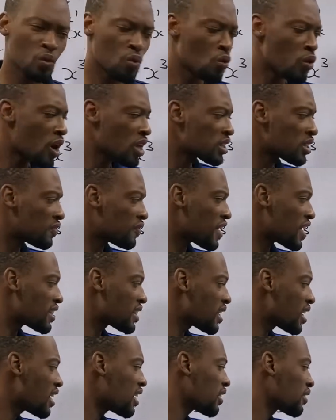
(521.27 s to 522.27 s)
what if I
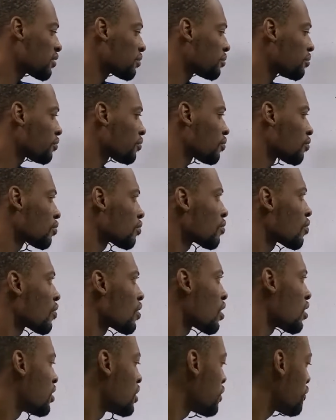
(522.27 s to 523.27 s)
say
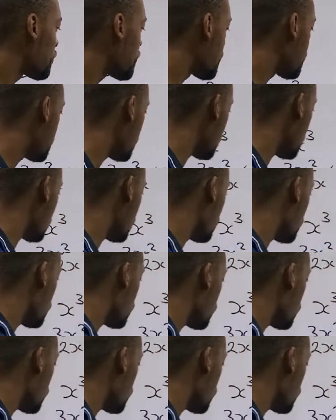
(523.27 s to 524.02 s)
differentiate